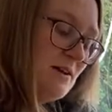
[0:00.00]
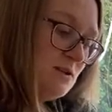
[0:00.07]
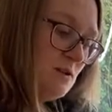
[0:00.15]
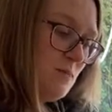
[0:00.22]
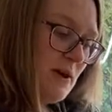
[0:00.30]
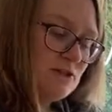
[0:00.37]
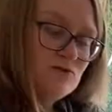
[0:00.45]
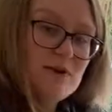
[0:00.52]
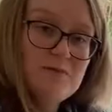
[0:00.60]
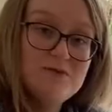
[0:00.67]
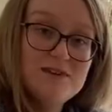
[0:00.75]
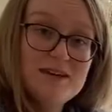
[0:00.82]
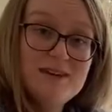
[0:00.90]
to best
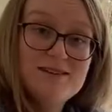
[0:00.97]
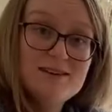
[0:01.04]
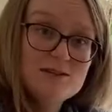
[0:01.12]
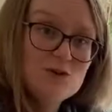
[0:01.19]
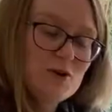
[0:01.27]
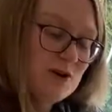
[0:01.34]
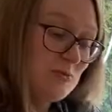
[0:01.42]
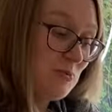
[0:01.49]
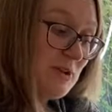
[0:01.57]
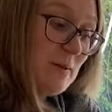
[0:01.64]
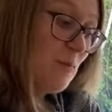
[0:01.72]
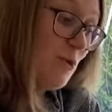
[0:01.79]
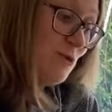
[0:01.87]
represent tectonic
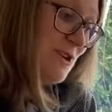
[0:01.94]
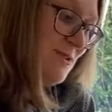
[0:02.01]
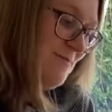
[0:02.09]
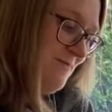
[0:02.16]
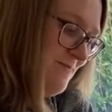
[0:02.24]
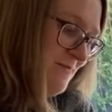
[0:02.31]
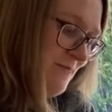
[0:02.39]
plate motion.